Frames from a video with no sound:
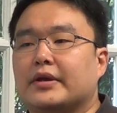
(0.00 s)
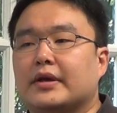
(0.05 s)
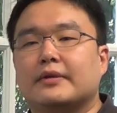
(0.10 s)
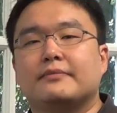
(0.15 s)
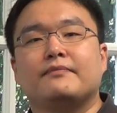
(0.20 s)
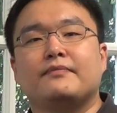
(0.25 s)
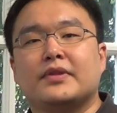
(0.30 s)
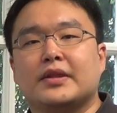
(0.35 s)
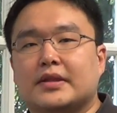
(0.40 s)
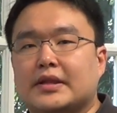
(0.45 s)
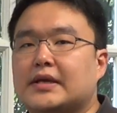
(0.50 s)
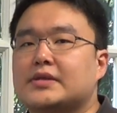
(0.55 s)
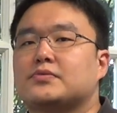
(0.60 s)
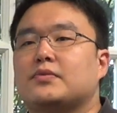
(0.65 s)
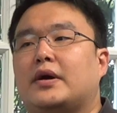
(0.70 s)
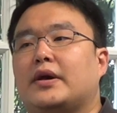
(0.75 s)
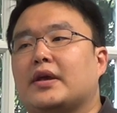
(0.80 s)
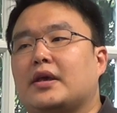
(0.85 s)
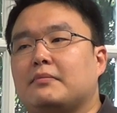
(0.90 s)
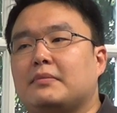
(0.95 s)
and that's
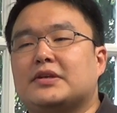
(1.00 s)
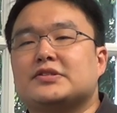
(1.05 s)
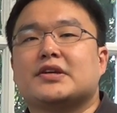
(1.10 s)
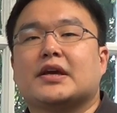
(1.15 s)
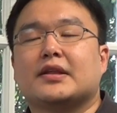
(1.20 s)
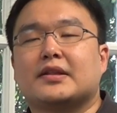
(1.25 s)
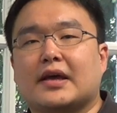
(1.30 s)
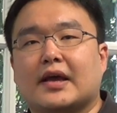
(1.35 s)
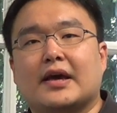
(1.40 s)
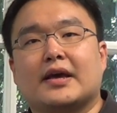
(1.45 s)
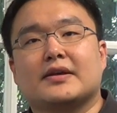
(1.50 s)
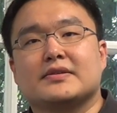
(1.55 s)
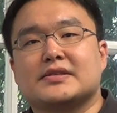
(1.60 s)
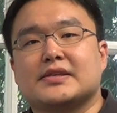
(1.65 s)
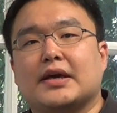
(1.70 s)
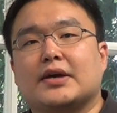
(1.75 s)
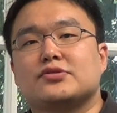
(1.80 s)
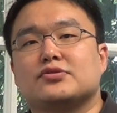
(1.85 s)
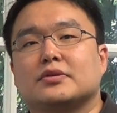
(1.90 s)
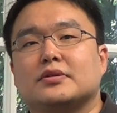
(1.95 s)
why I can maintain that kind of
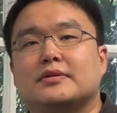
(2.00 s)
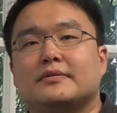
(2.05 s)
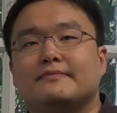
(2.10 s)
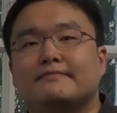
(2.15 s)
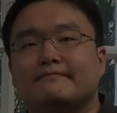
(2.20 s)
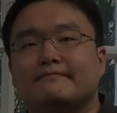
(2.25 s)
schedule.